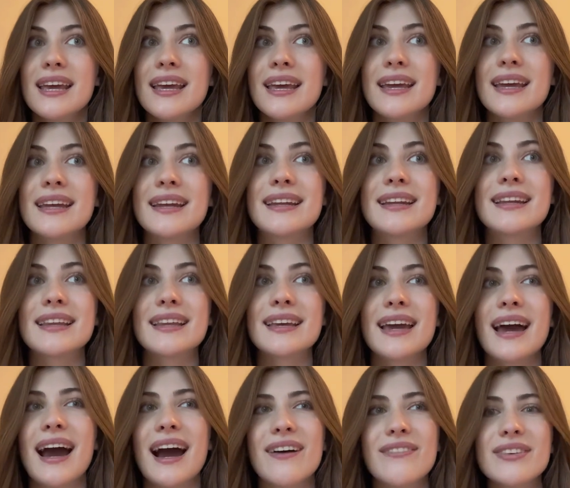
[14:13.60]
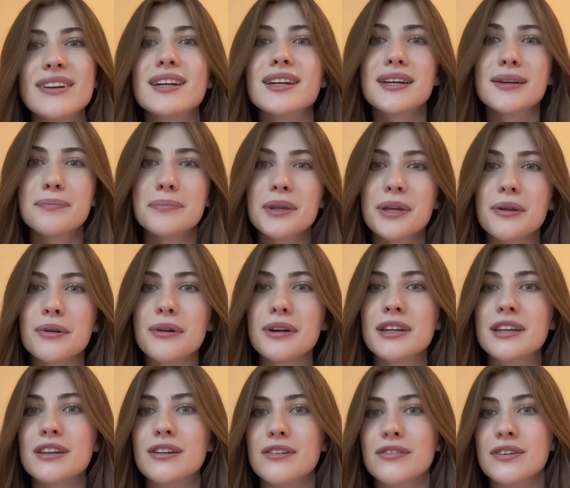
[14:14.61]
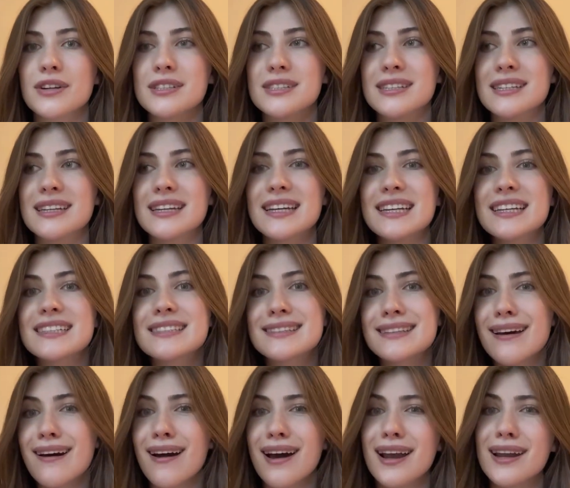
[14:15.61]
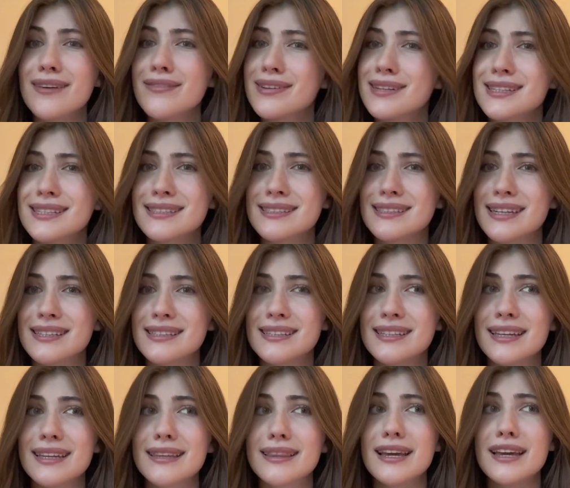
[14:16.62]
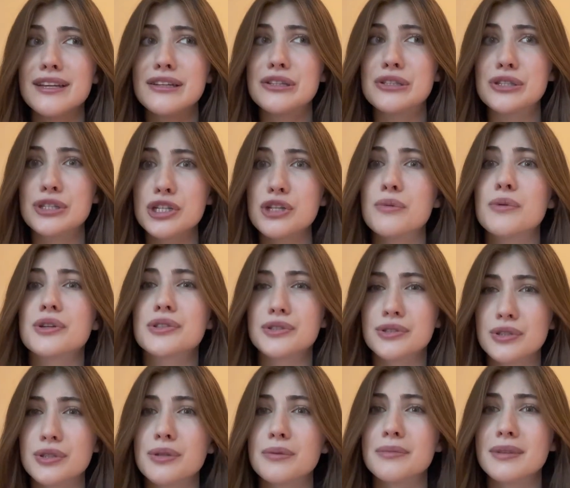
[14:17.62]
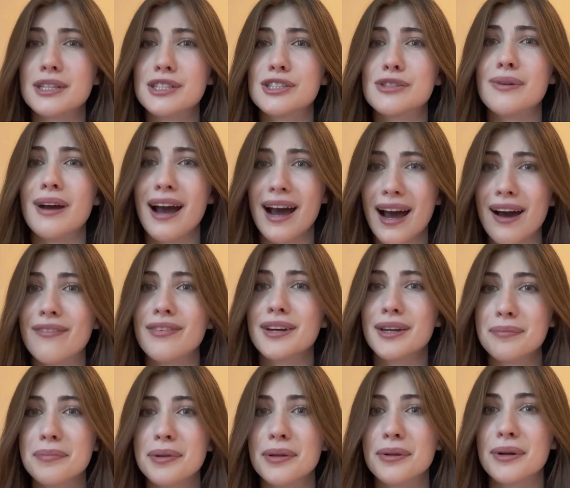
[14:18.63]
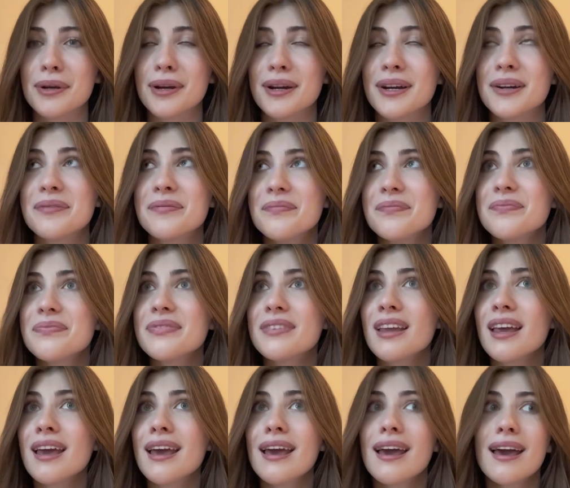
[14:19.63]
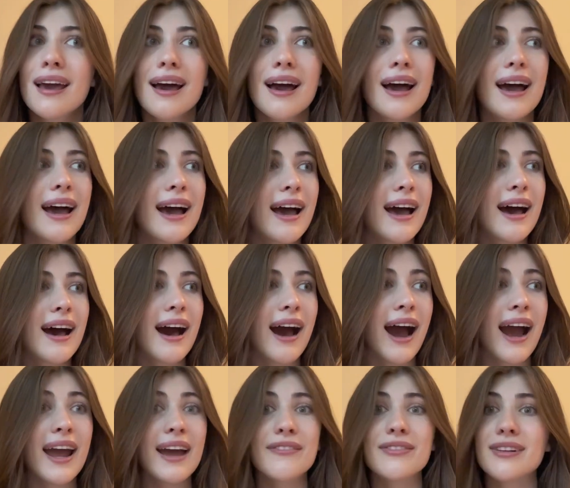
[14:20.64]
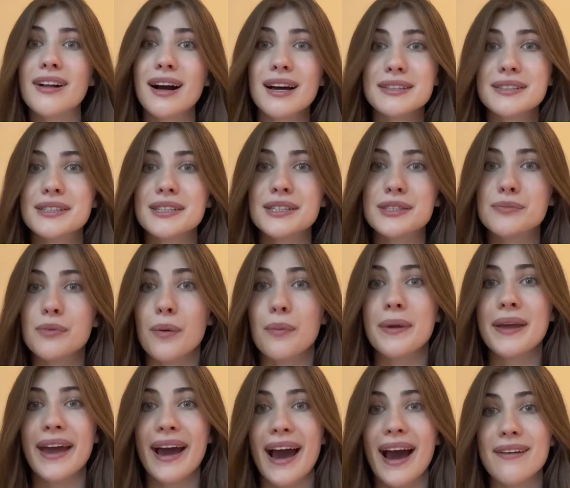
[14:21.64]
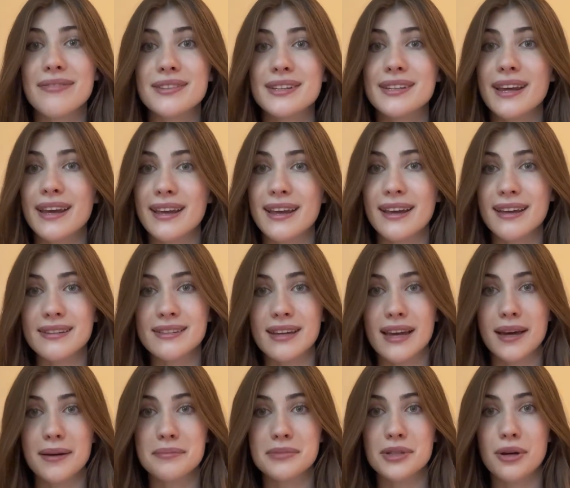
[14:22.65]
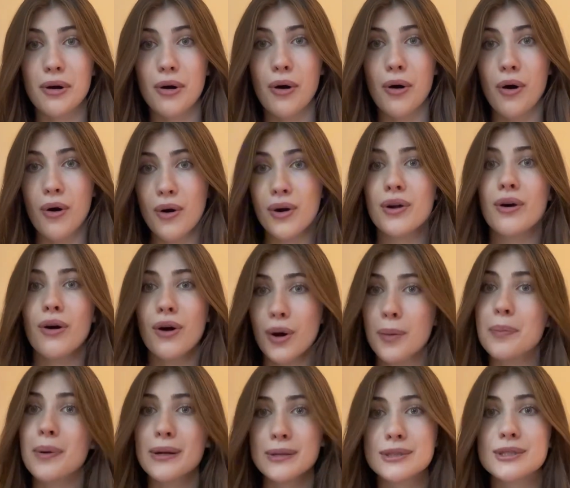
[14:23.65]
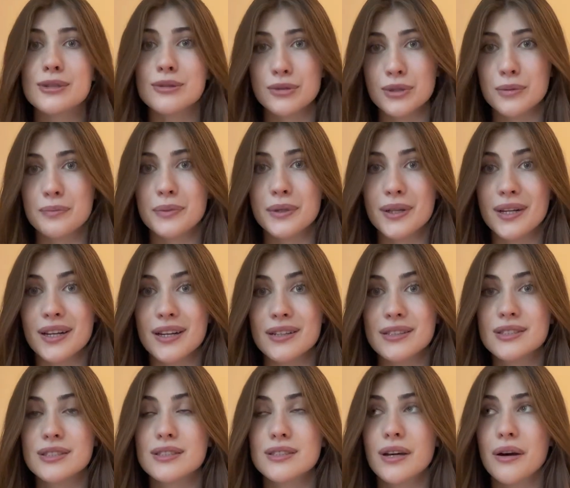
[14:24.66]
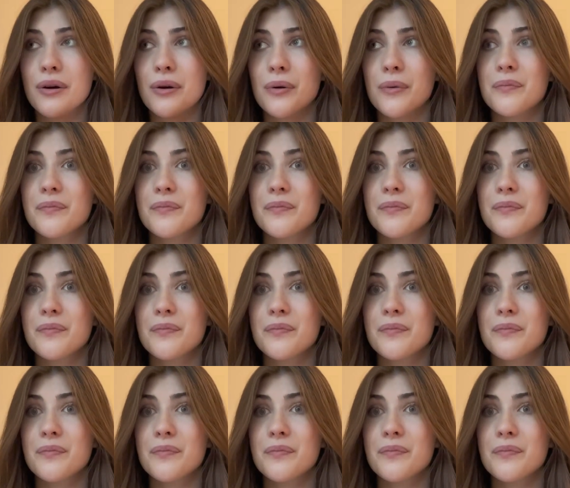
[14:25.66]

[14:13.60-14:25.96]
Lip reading: it, like, having a computer in university is kind of a necessity. They do assume that you have a computer. I have classes where we have to take exams on our personal computers. So